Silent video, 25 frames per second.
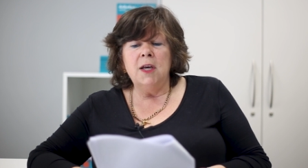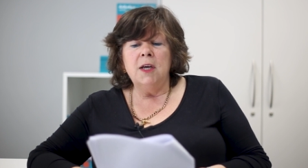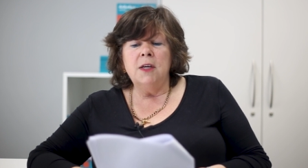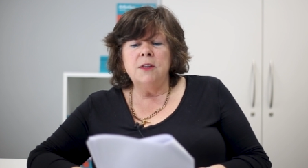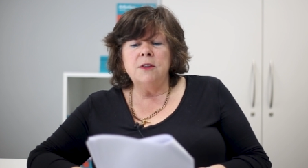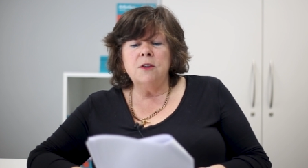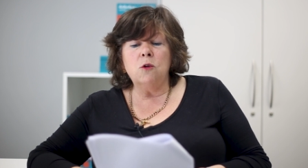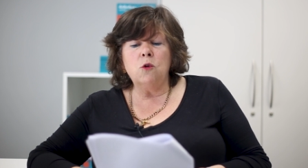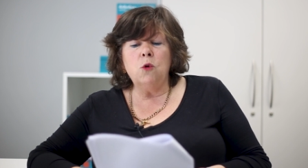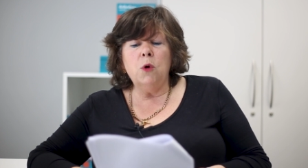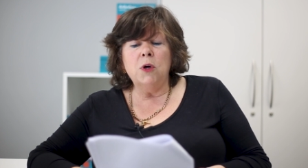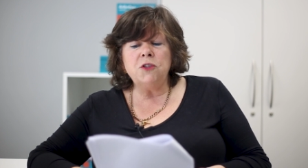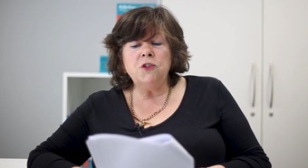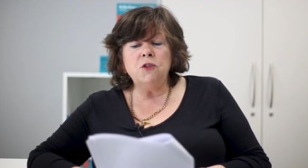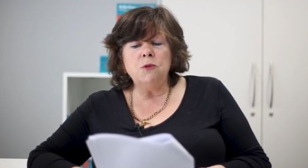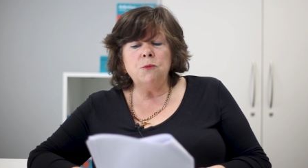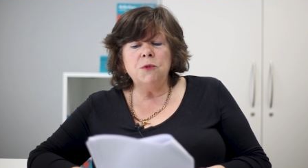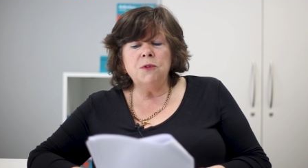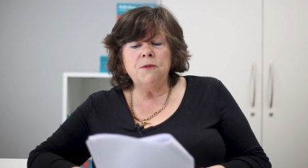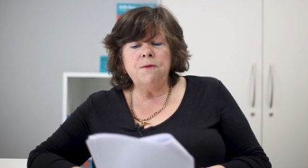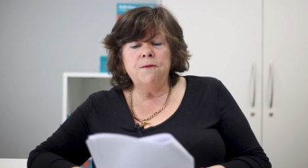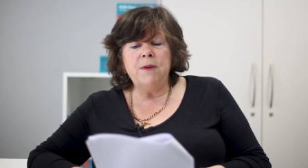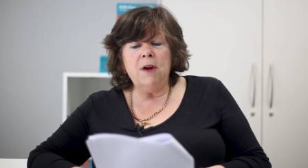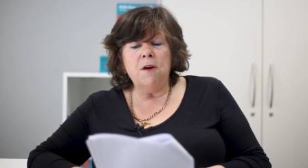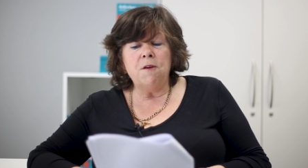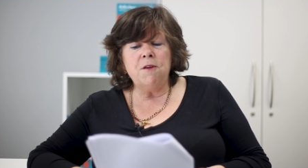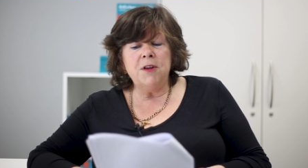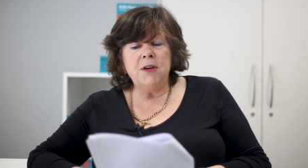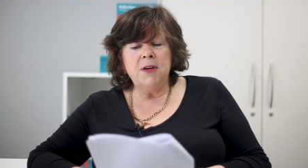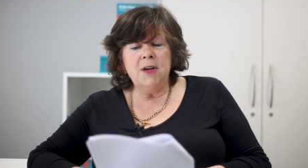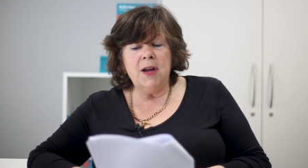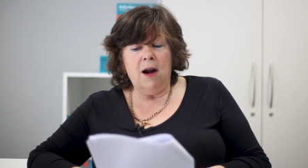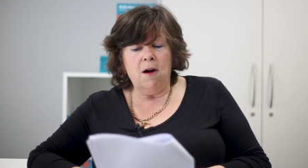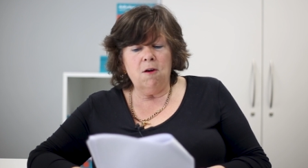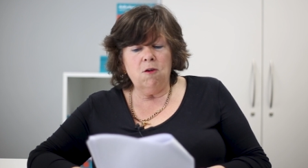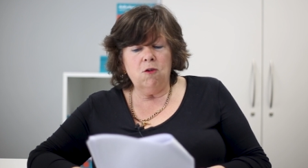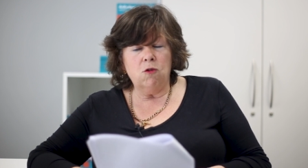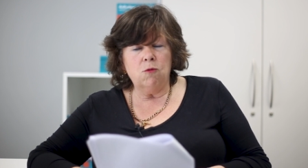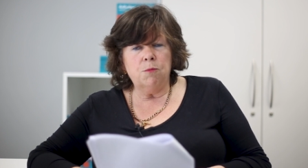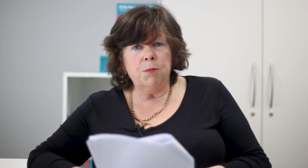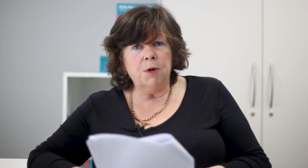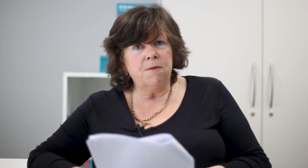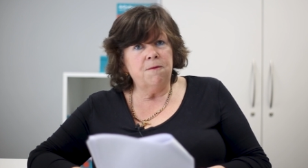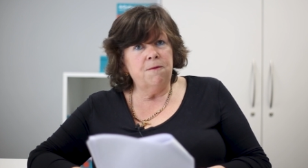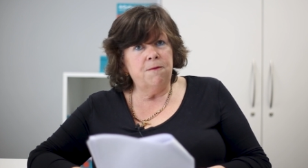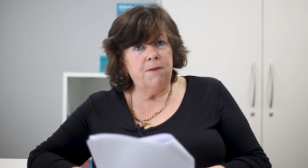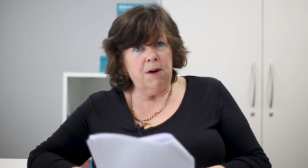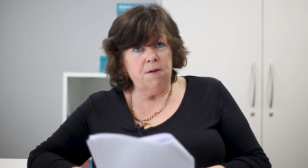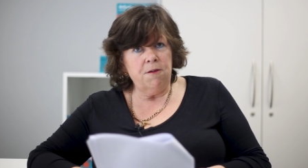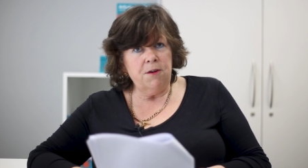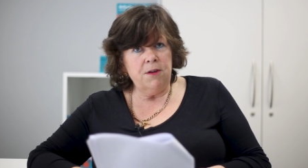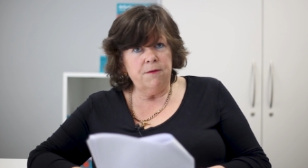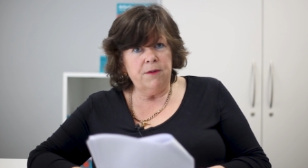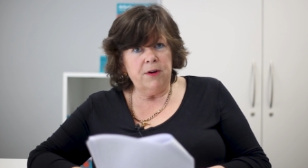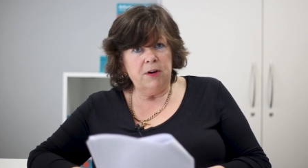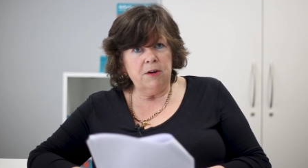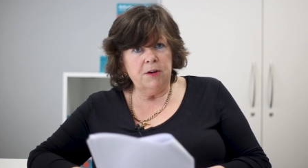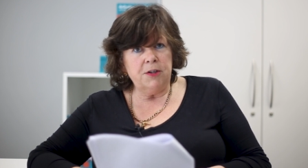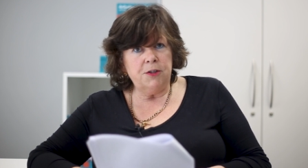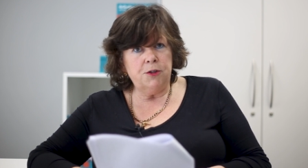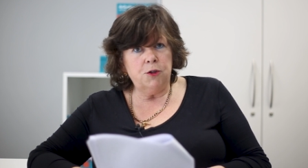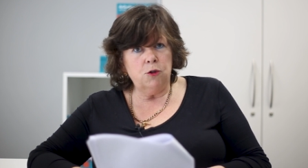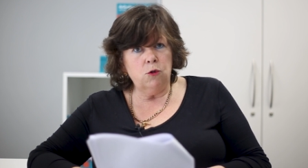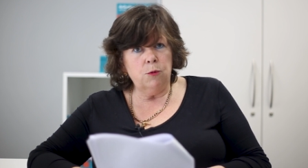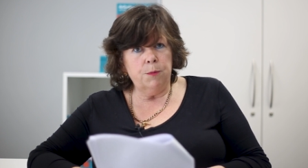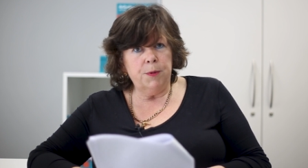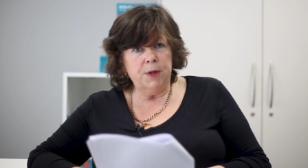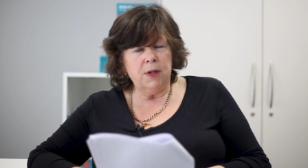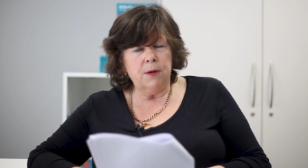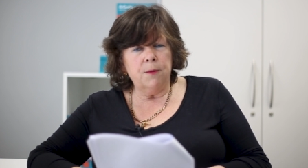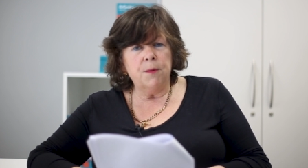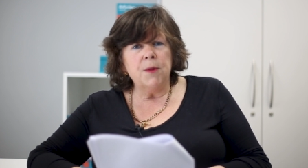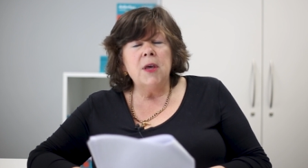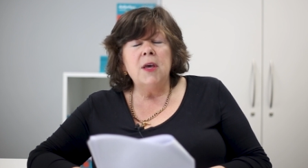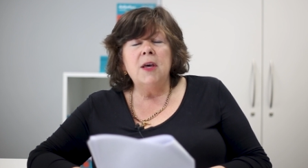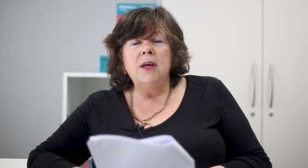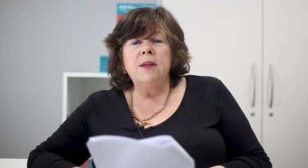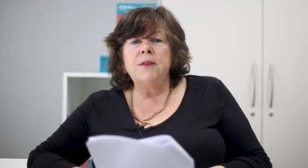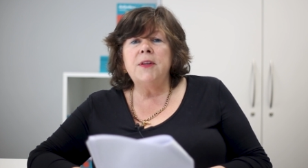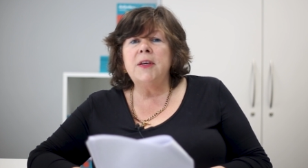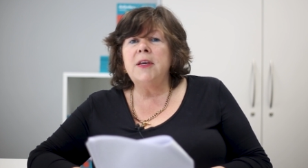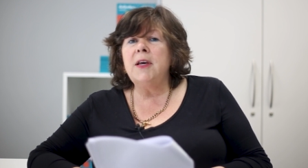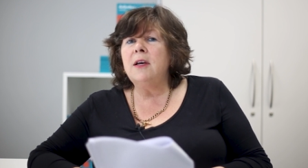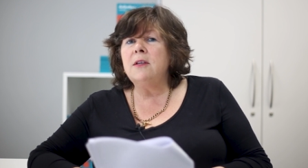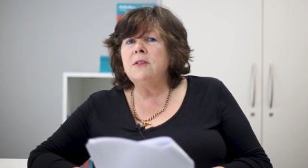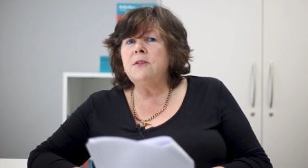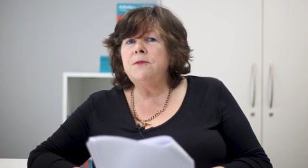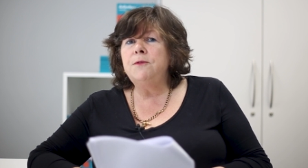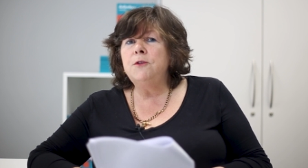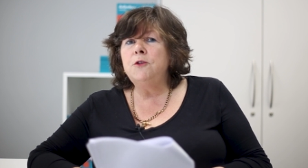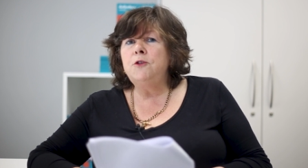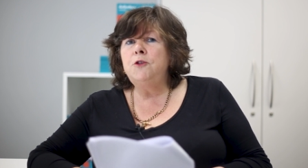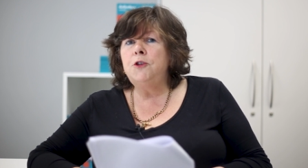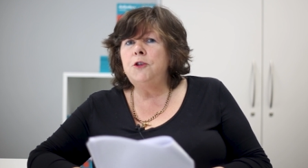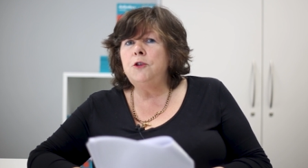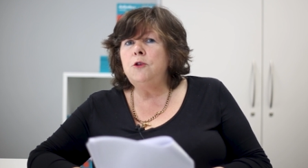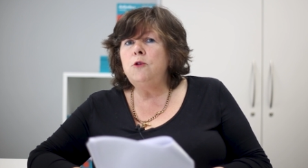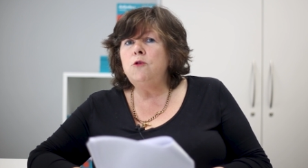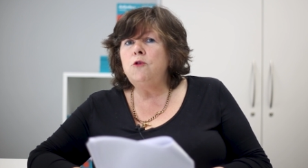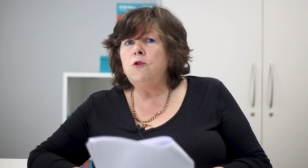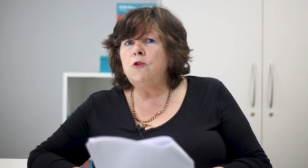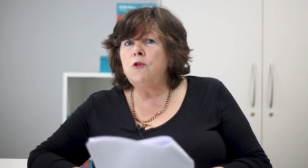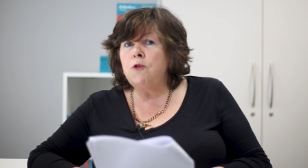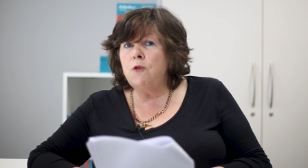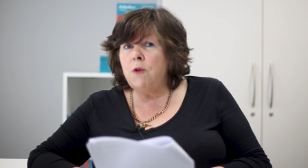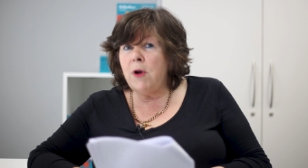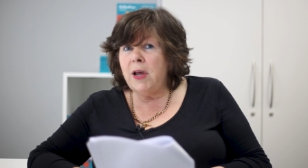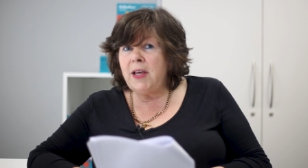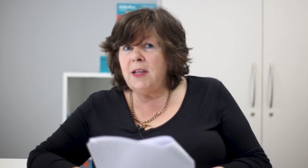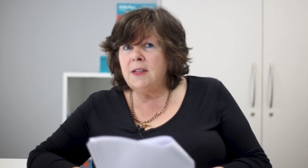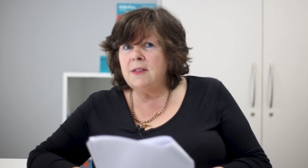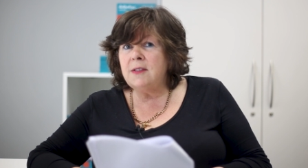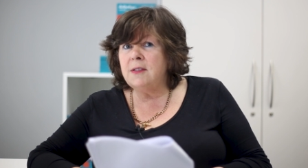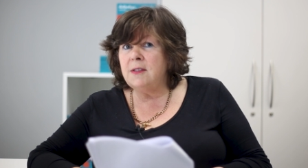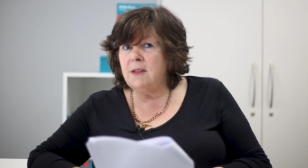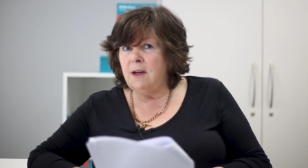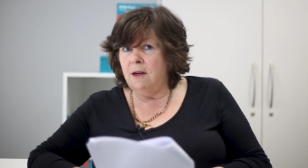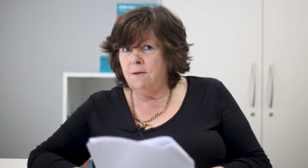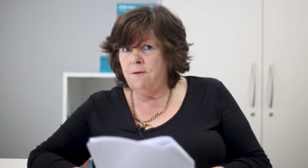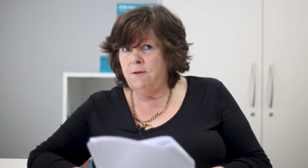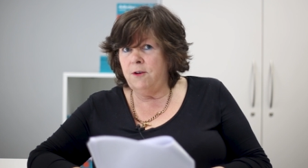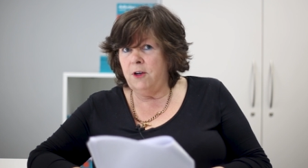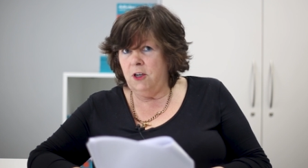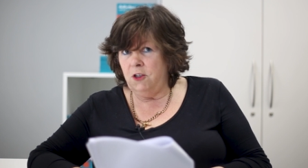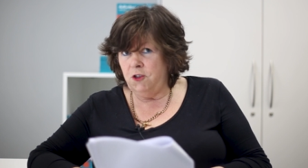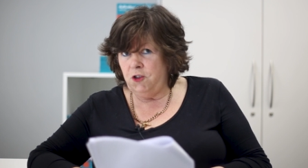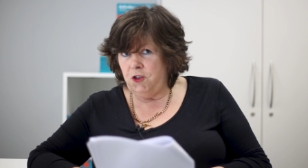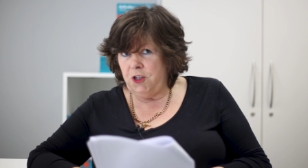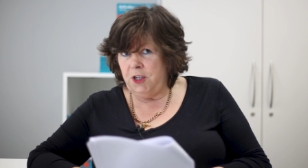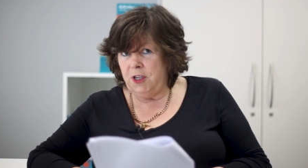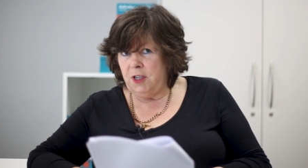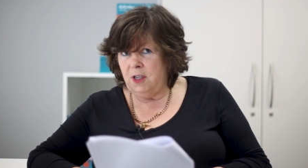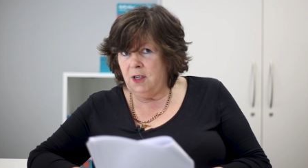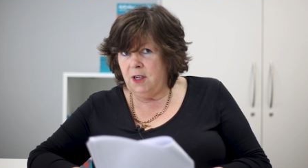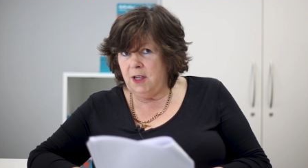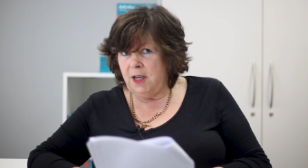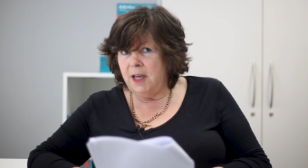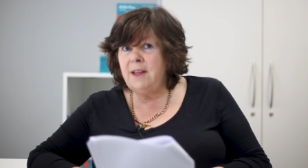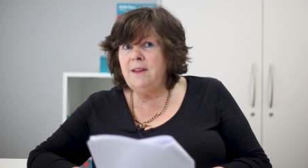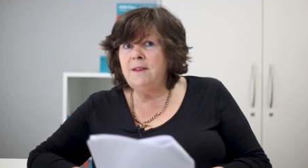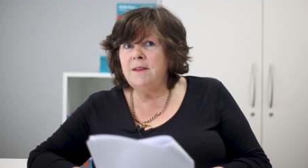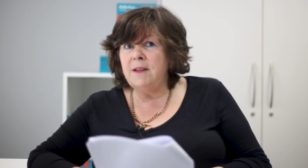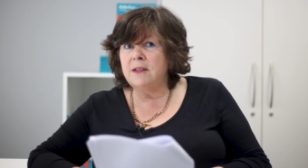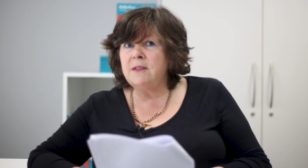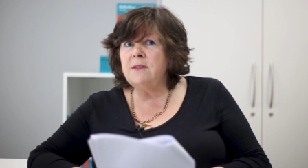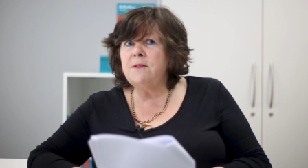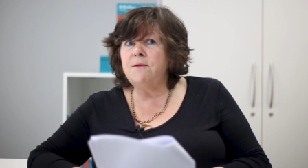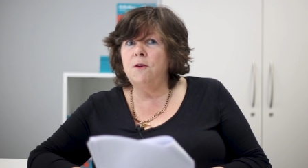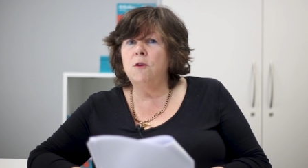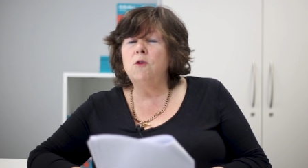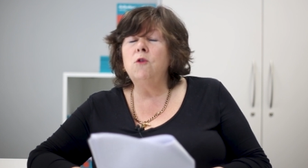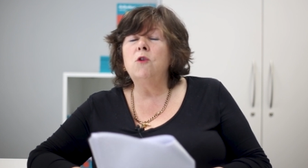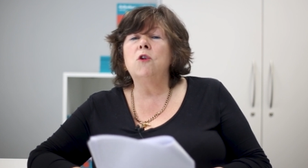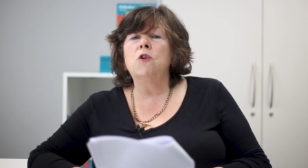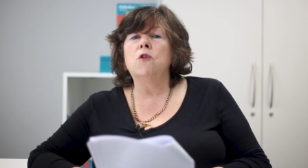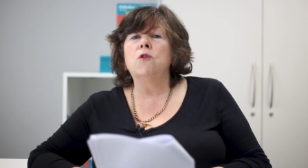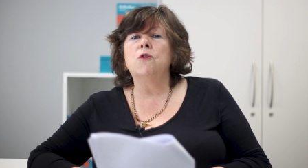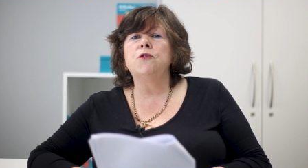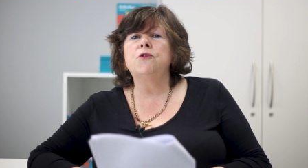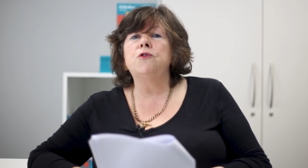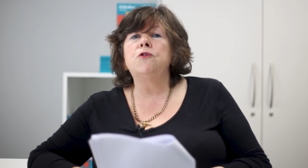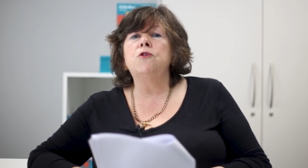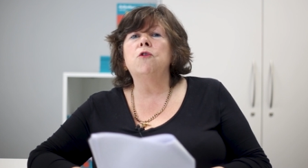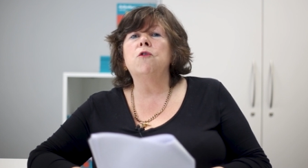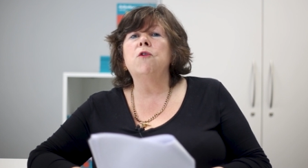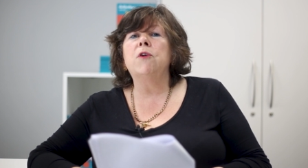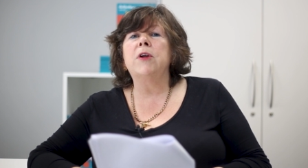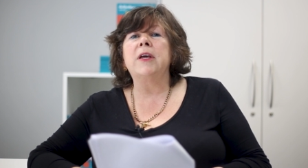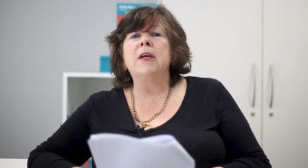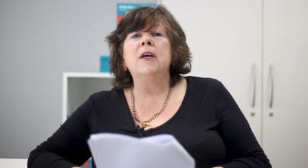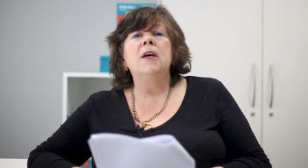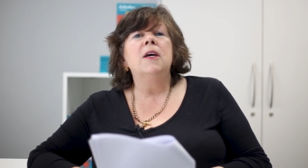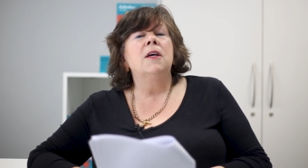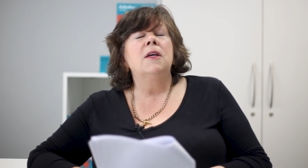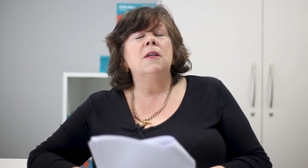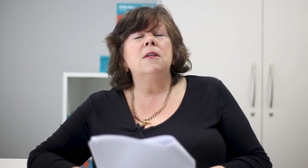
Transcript: The question was very narrow, but very, very doable. They asked for 2 traits of Oisín in this folklore story.